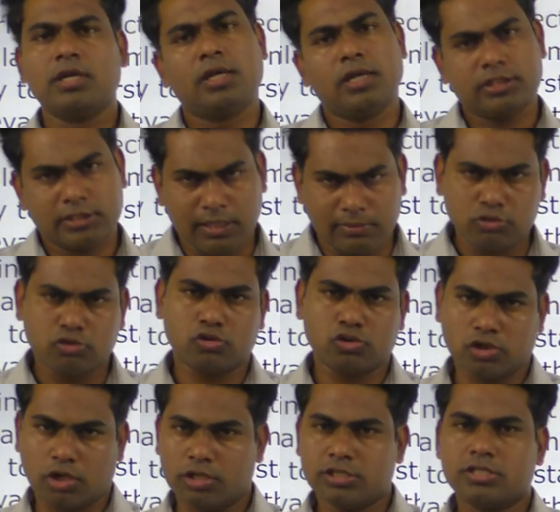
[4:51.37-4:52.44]
Some
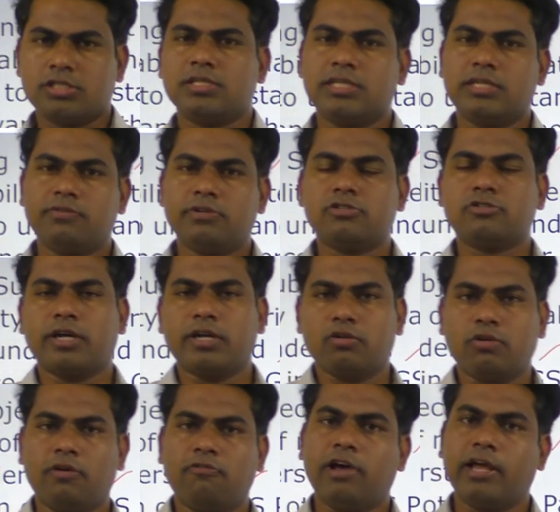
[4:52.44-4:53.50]
sociologists even try to
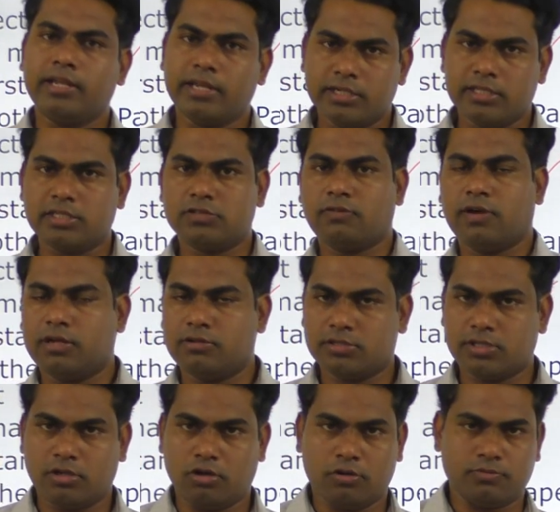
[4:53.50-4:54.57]
evaluate these values
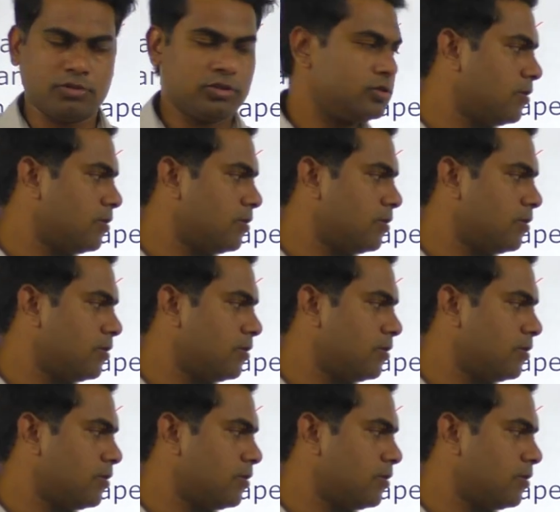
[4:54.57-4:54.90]
and norms.